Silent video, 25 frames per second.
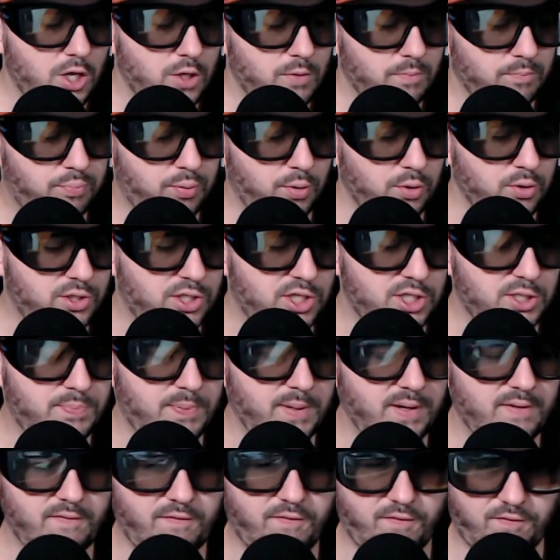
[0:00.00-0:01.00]
Bruce has
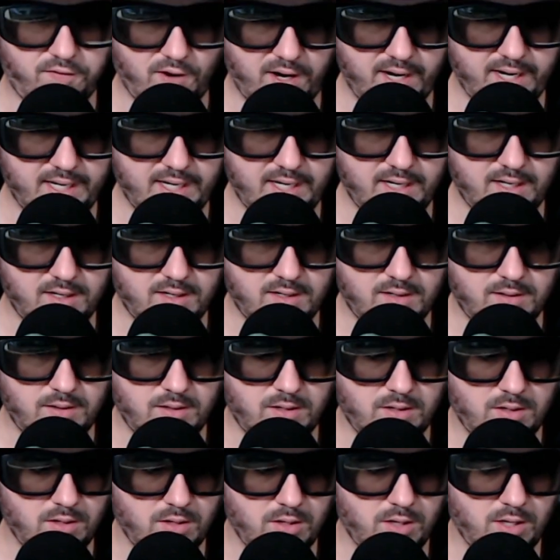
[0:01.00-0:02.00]
been fighting,
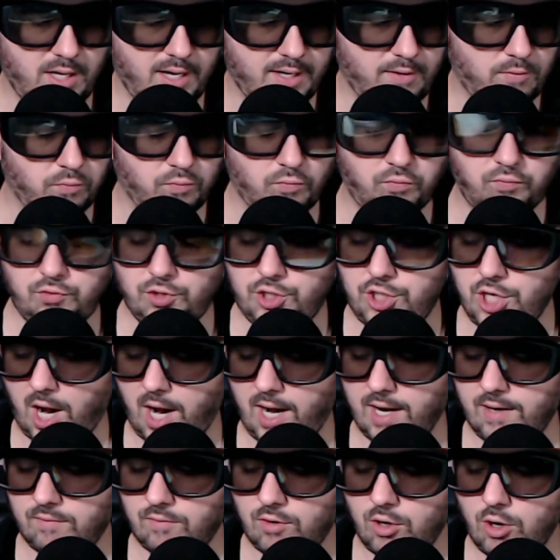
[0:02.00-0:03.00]
like,
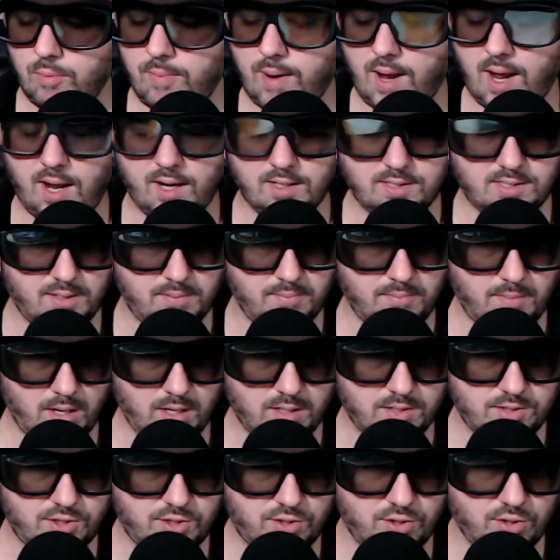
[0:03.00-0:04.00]
giant robots and
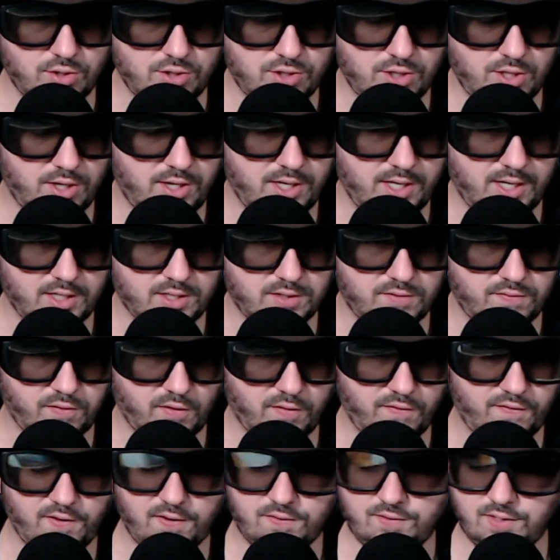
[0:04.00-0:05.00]
monsters and things for
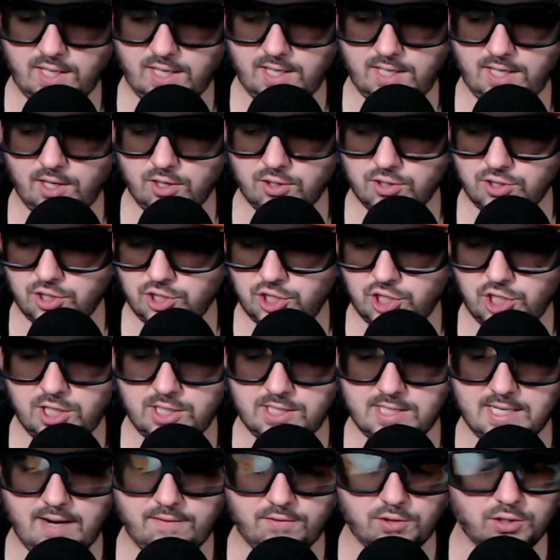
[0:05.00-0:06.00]
15 years, and
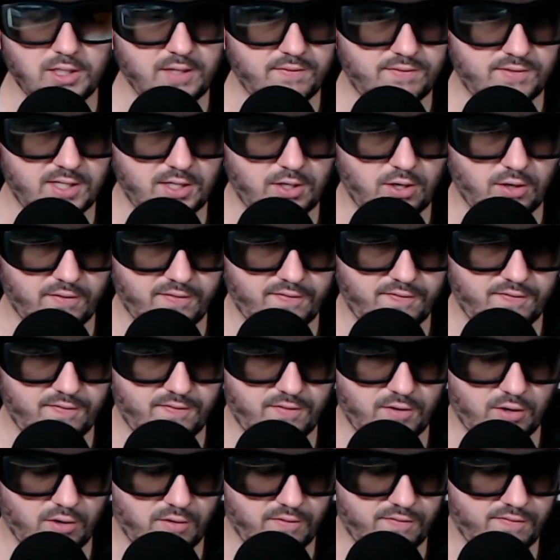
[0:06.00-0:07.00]
she's never lifted
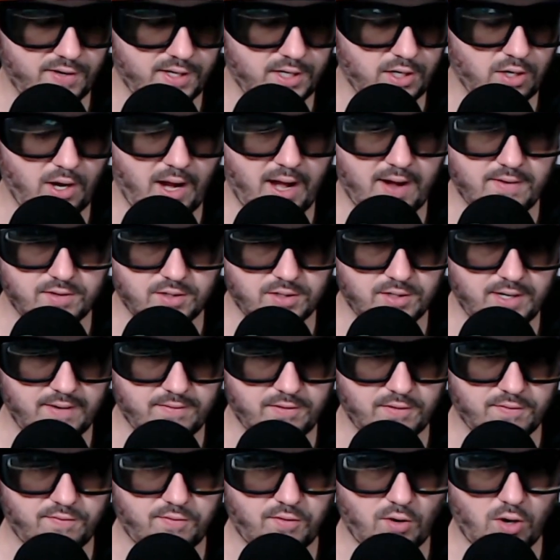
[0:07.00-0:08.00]
her finger ever,
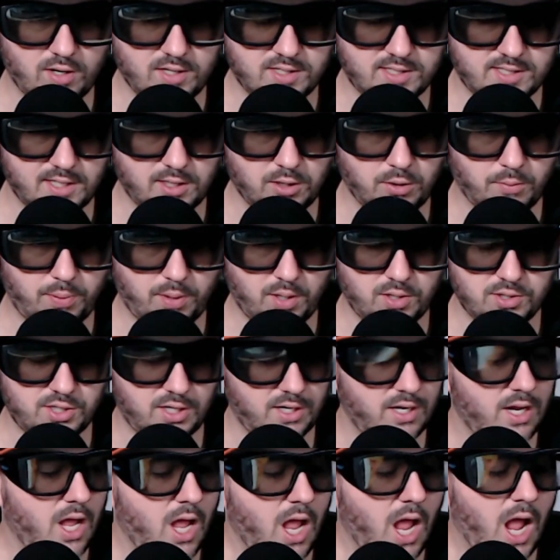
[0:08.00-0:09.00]
never fought a single
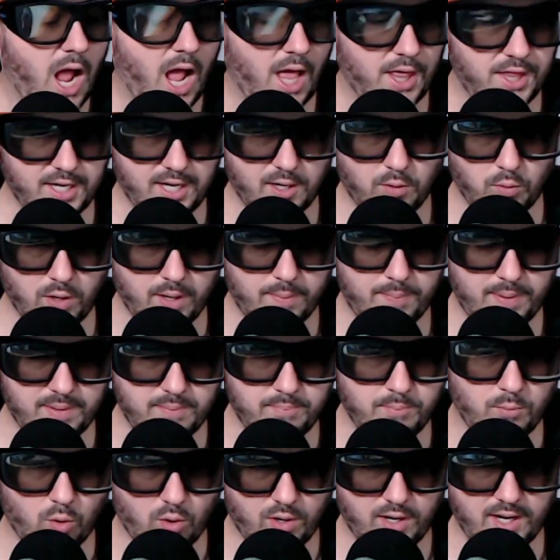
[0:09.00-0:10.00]
person. I think it would have been
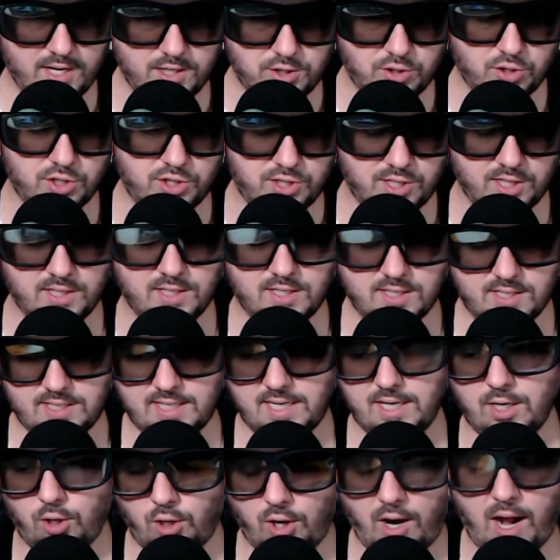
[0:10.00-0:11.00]
more interesting to
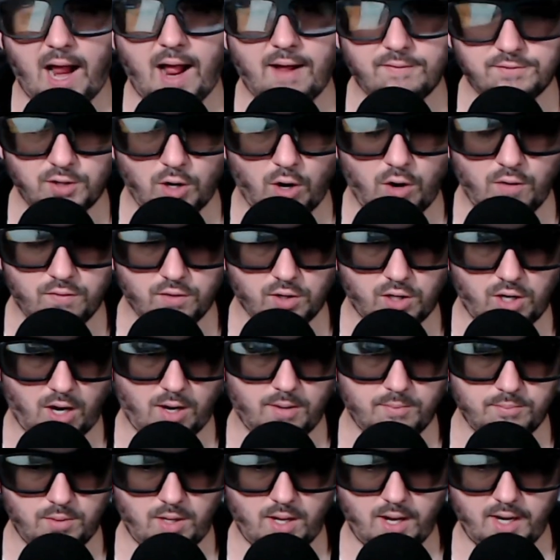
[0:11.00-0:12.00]
see her have to
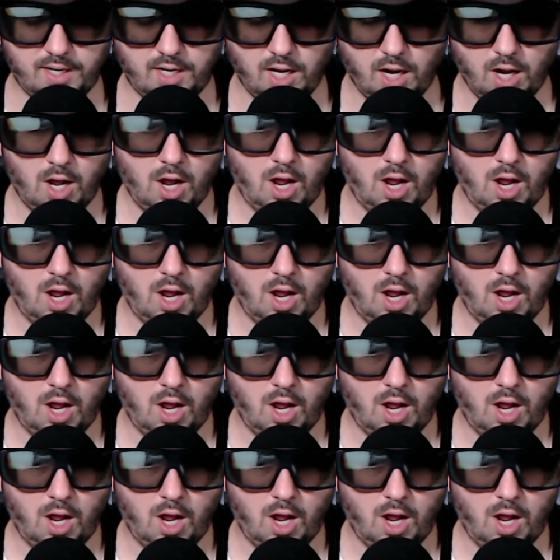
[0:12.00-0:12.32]
overcome, like,